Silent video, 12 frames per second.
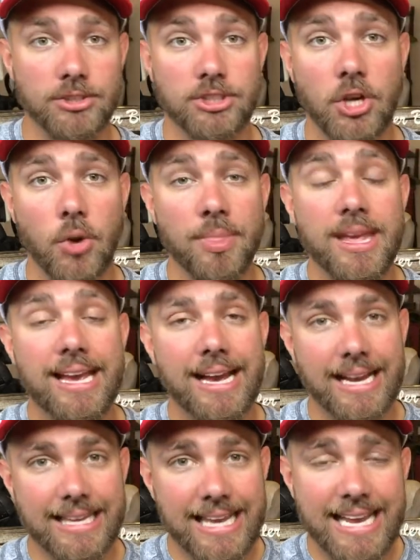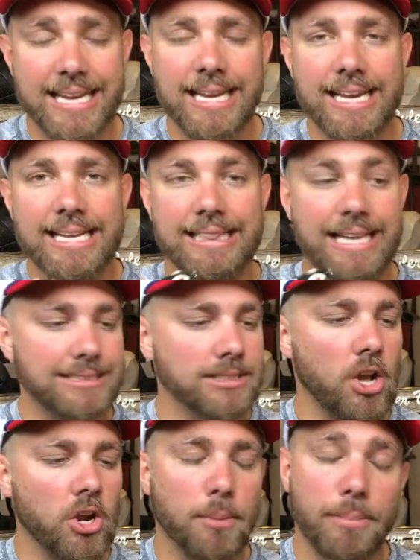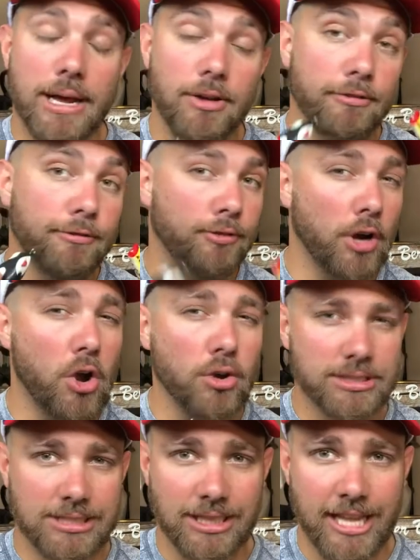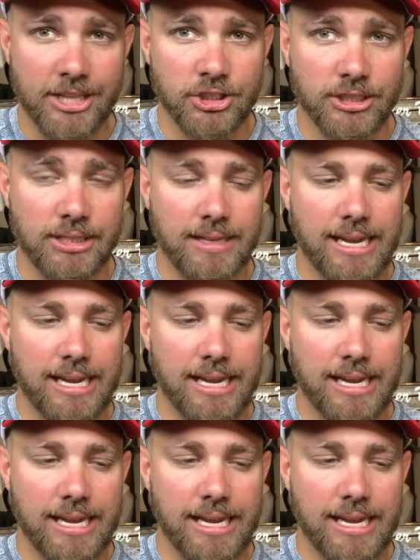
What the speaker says: So again, let's talk about frog selection.